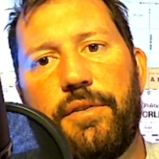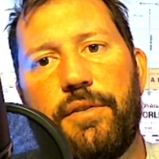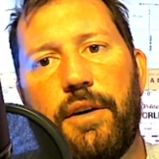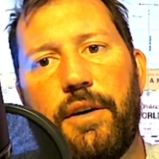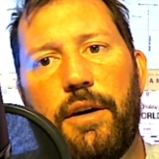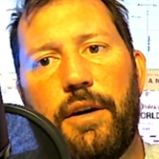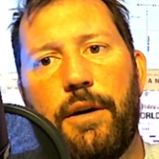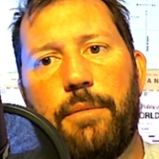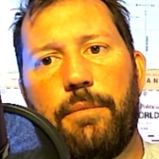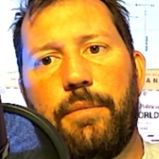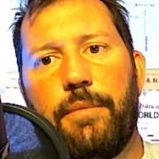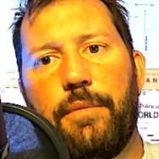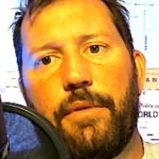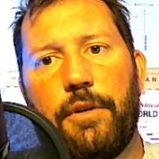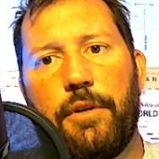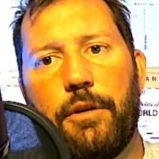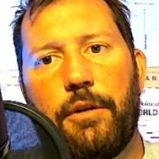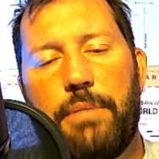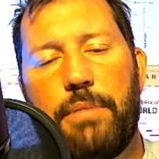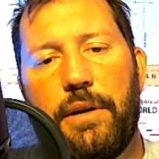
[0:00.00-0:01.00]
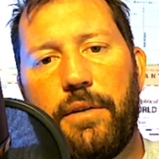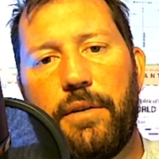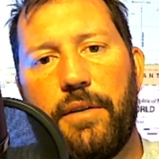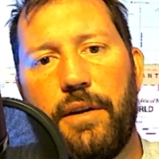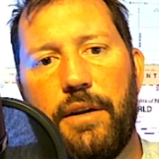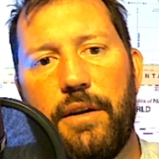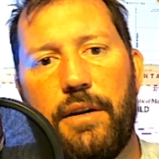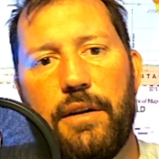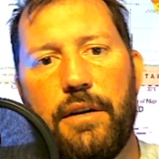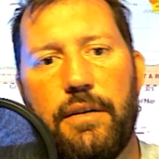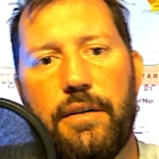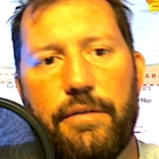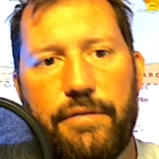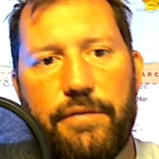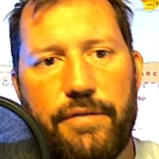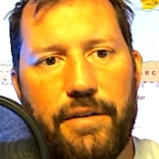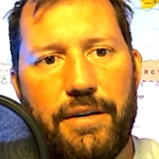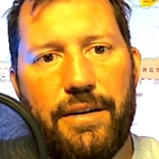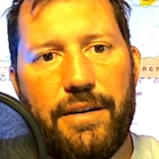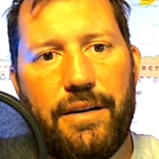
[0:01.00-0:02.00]
little period
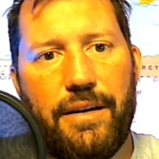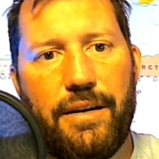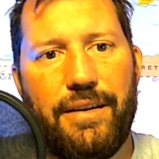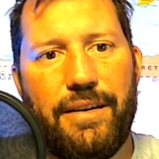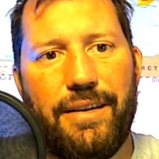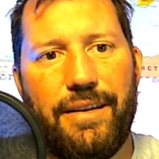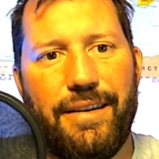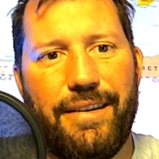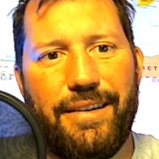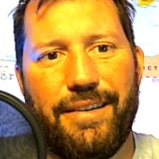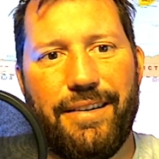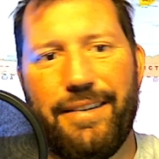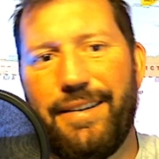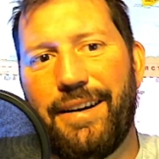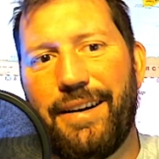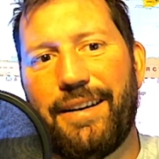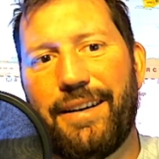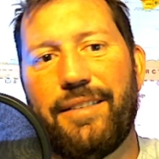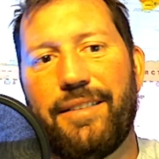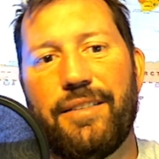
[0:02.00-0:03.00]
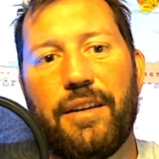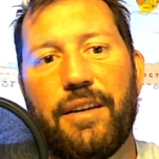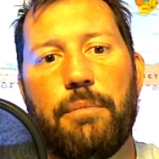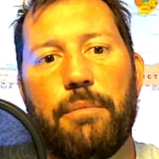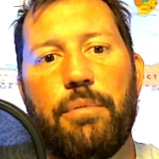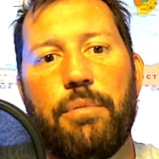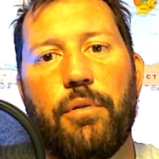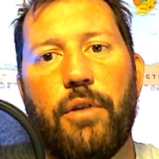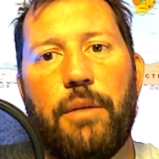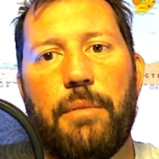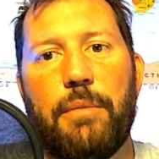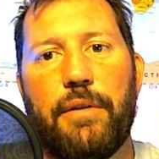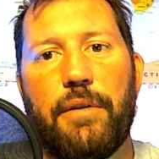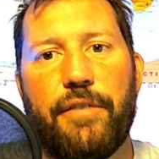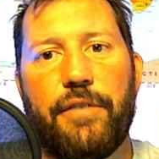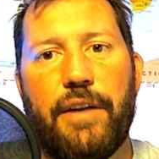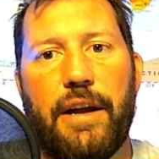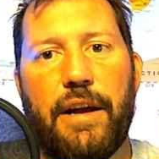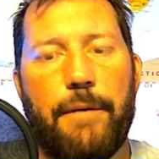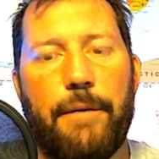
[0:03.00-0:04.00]
of, I guess, unemployment
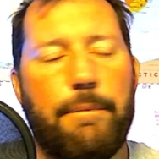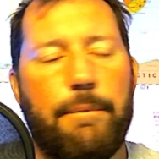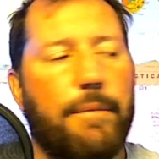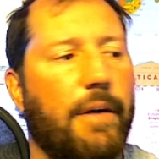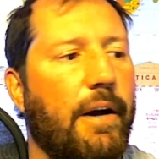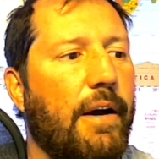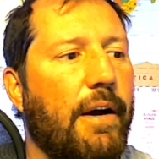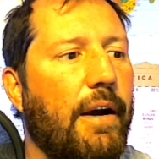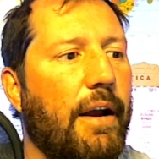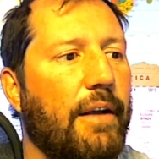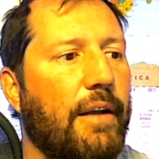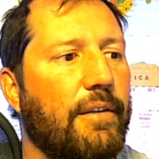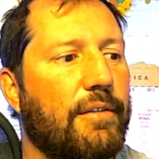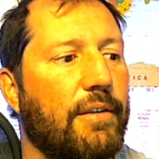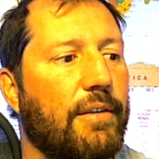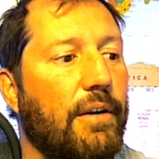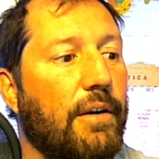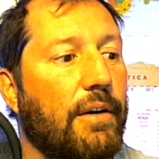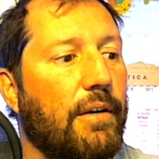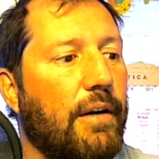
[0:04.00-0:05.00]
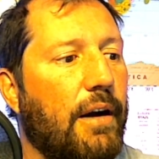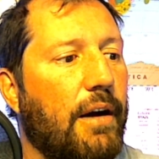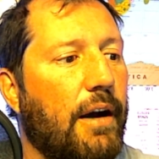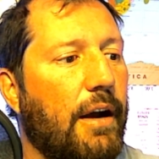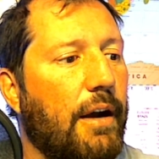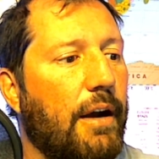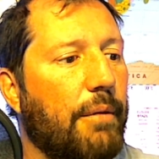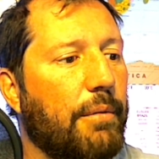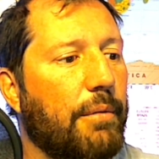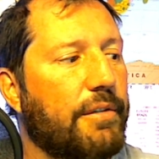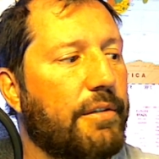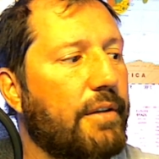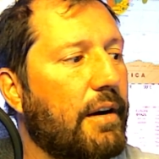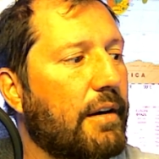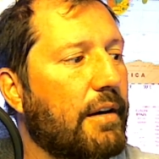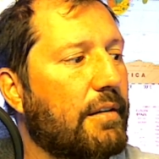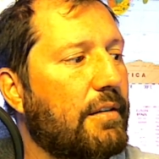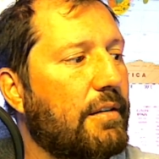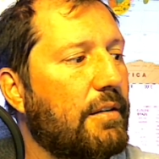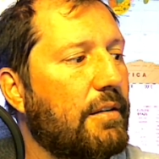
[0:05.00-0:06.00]
for now. All right, so I will
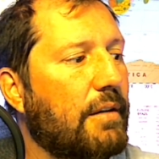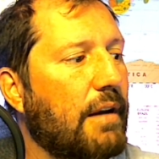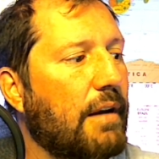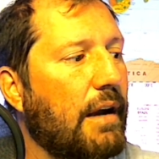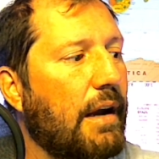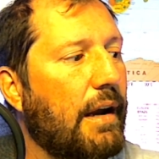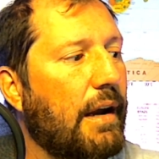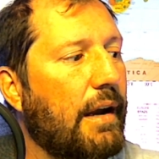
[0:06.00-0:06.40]
talk to you guys